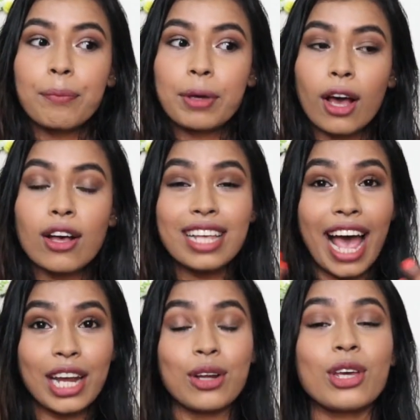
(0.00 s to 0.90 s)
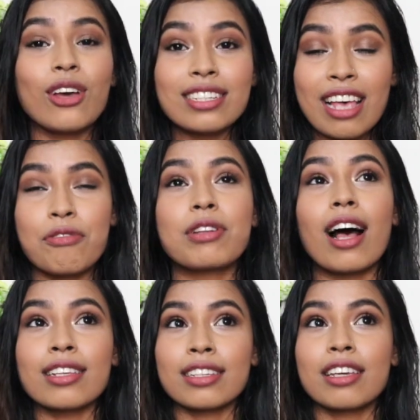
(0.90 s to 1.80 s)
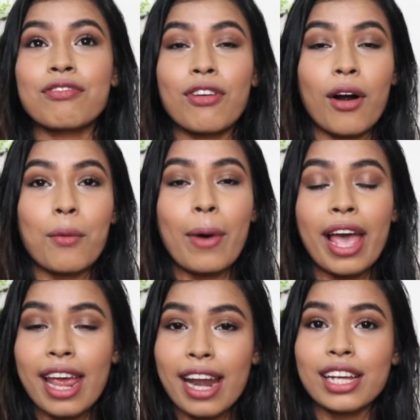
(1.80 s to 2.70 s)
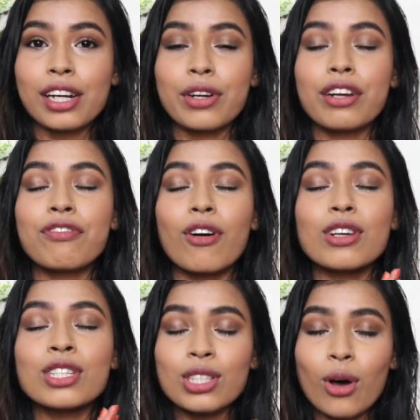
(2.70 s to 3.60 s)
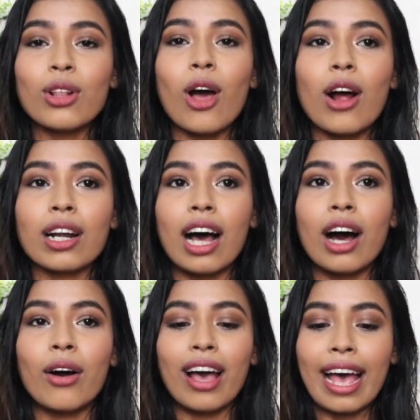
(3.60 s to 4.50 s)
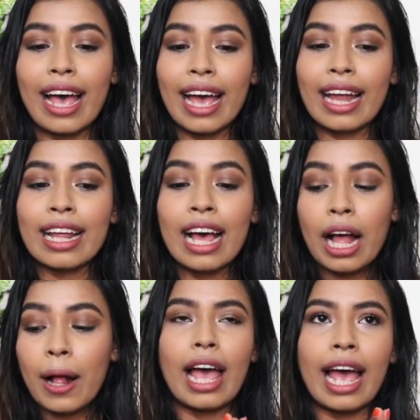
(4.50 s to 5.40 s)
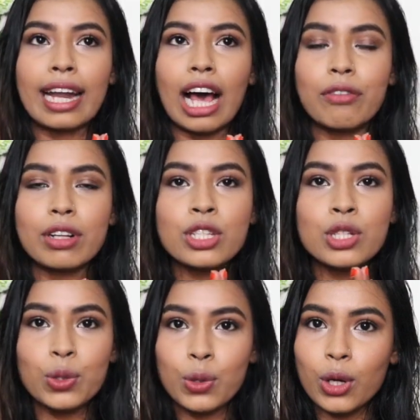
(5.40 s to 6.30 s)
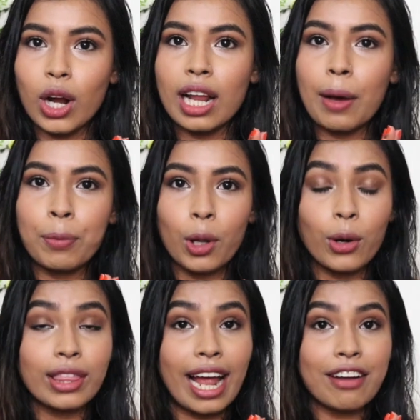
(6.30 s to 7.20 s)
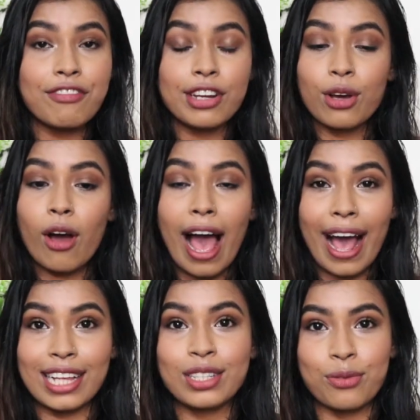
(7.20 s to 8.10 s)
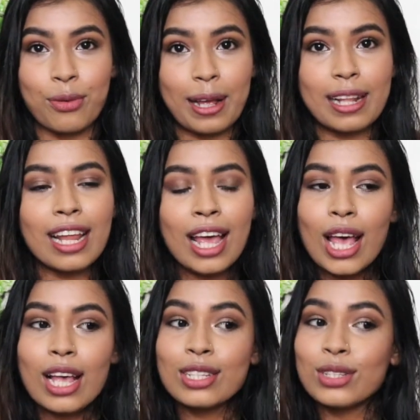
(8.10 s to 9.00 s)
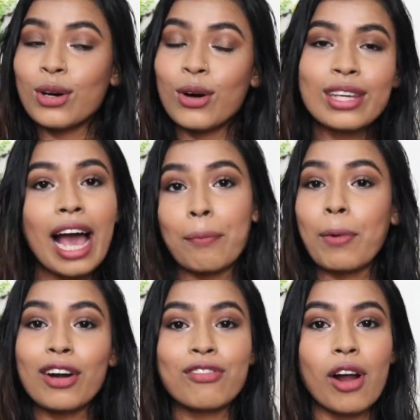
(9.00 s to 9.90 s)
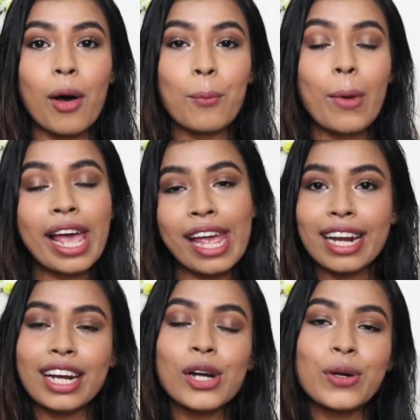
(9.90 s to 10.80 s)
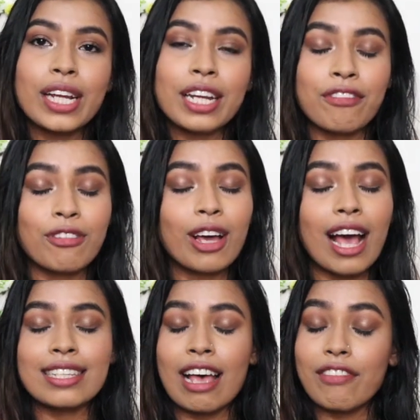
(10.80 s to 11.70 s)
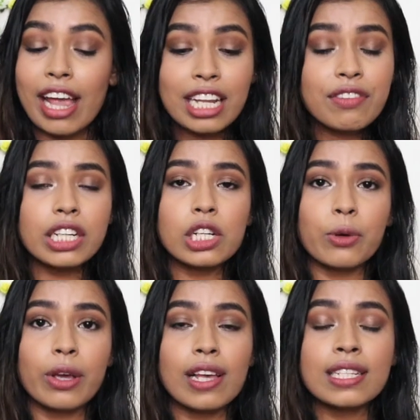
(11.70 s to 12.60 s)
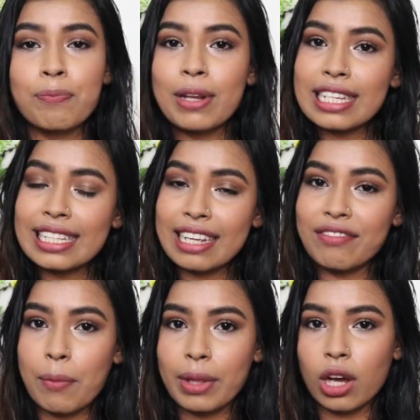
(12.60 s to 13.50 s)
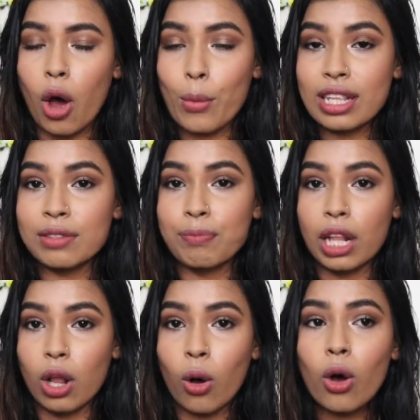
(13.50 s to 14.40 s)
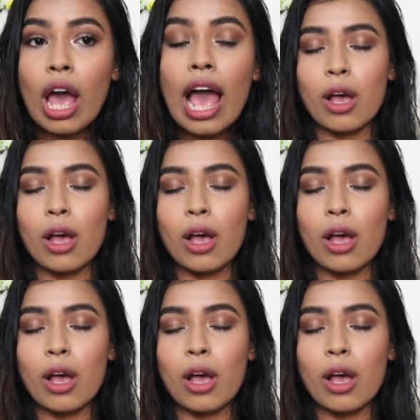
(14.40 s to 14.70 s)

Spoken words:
because I know you guys have been asking for my hair care routine for so long now, and I will soon gonna upload that video as well. So yeah, apart from my hair care routine, if you guys have any video requests, please leave them in the comments below.